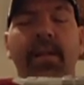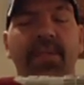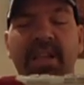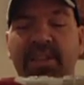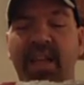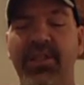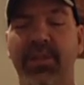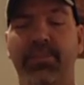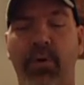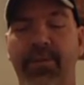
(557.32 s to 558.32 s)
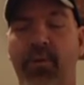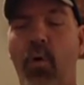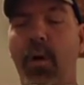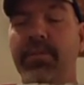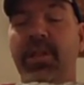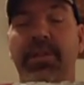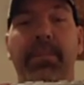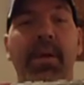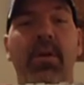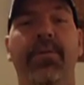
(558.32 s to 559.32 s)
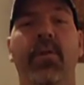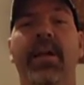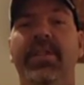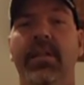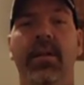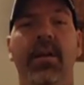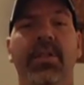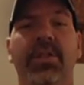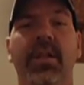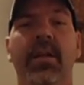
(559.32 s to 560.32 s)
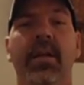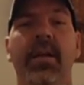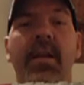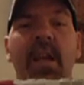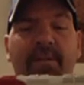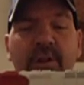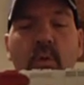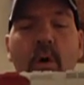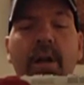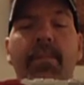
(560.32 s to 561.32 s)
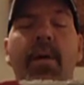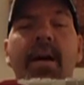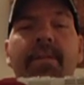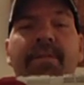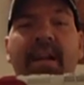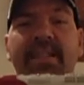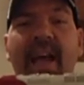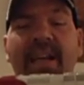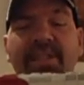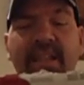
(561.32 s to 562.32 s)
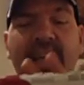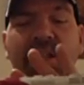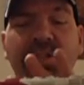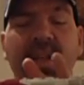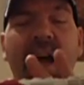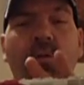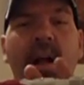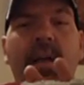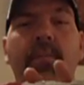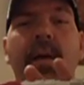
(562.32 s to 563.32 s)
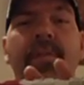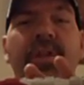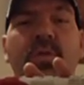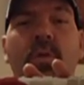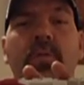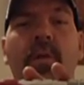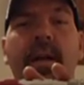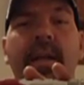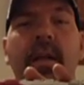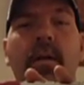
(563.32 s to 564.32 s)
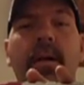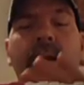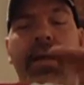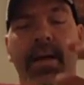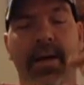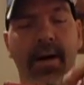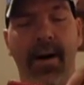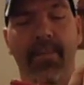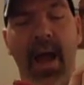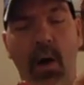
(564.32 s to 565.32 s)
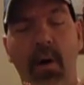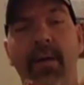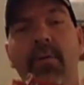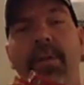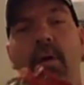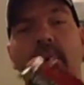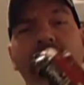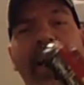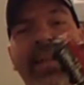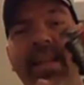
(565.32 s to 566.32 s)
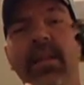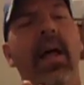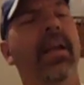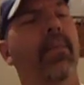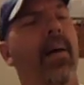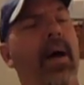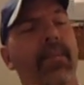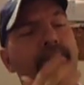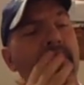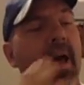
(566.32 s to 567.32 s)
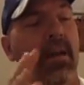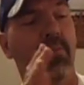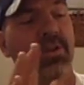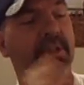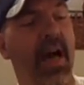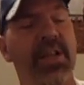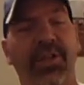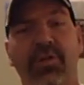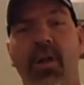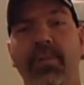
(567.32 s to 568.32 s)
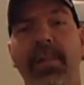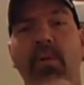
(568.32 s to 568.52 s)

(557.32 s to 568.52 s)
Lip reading: This engine performs as beautiful as it looks. If you want to buy a fantastic engine, I recommend this one right here. However, the only thing I didn't like about it, and it was kind of struck me